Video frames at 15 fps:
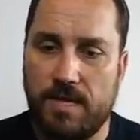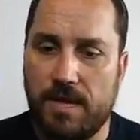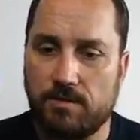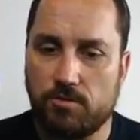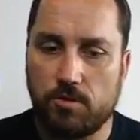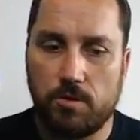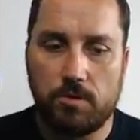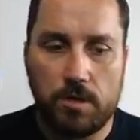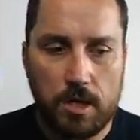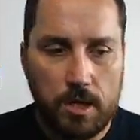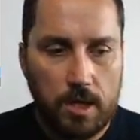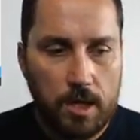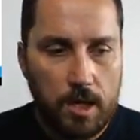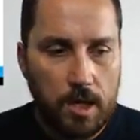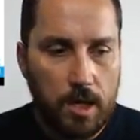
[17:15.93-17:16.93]
But
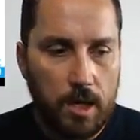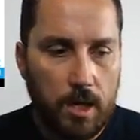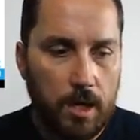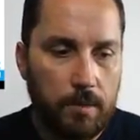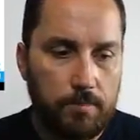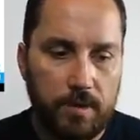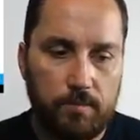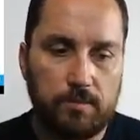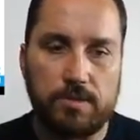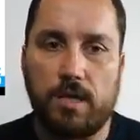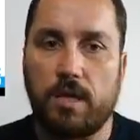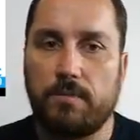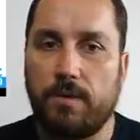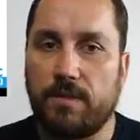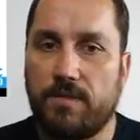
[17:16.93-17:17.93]
we'll talk about that in future
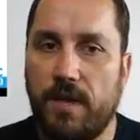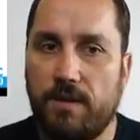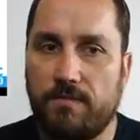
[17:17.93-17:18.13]
episodes.